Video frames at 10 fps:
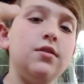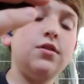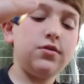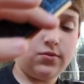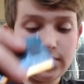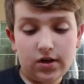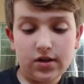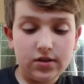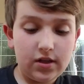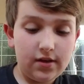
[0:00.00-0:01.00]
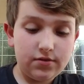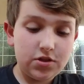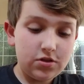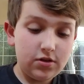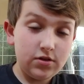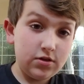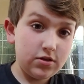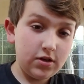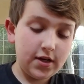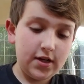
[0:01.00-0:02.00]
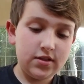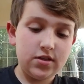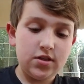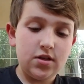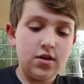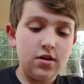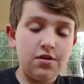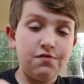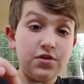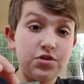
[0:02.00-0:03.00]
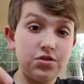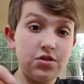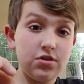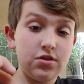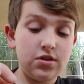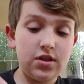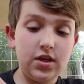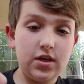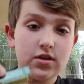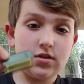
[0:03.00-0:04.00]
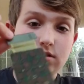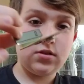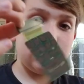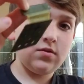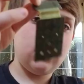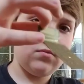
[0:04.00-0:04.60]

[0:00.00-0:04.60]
doesn't work because they have certain circuits for certain things.